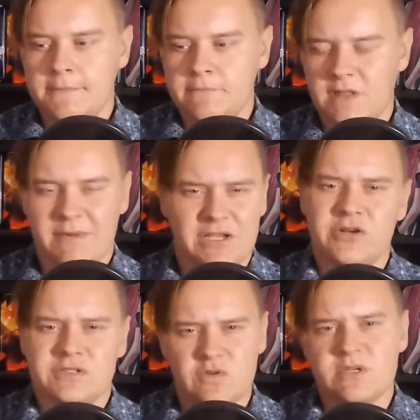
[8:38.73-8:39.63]
They
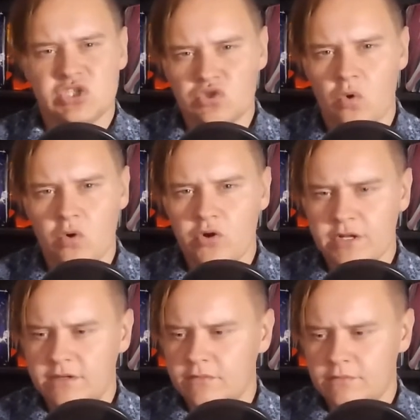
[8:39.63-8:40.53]
might, still be sword
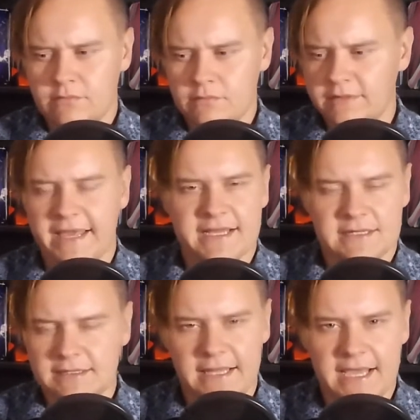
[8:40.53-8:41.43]
and
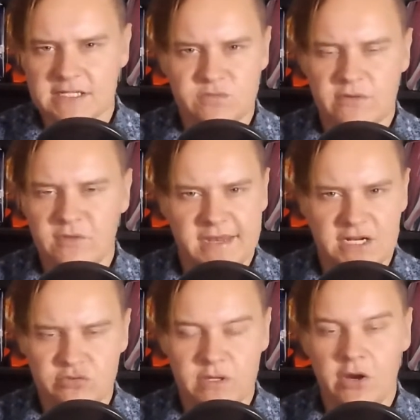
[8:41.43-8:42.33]
lance, whatever they
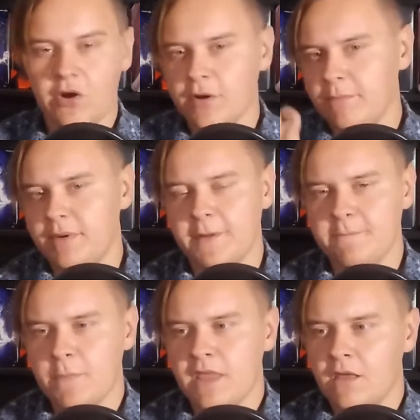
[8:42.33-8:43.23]
naturally are, but
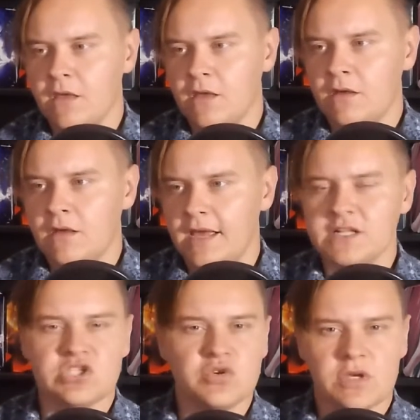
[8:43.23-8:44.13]

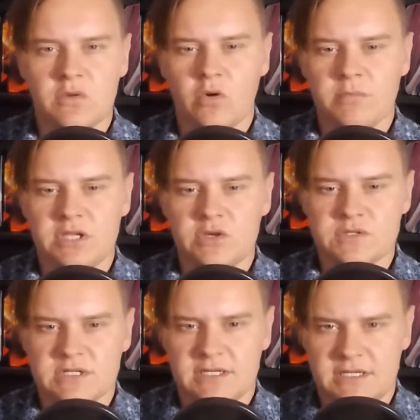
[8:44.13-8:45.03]
Itsuki won't be
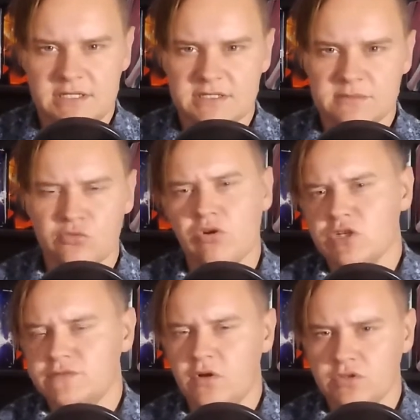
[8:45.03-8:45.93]
using his
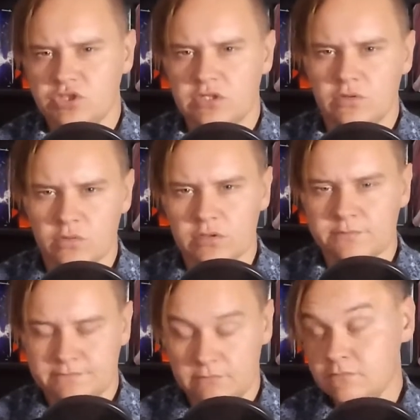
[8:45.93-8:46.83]
Mirage Falchion, or
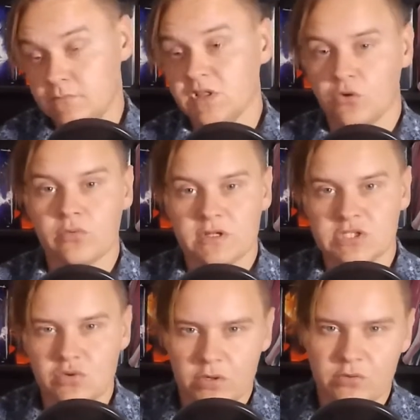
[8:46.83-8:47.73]
literally
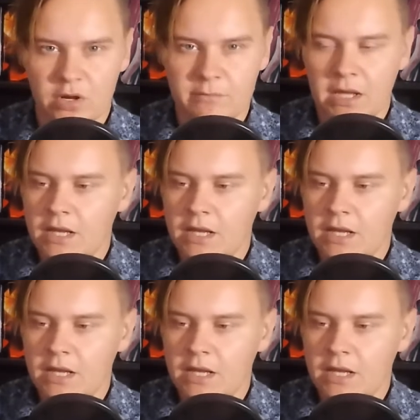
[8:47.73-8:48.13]
Sword Crom.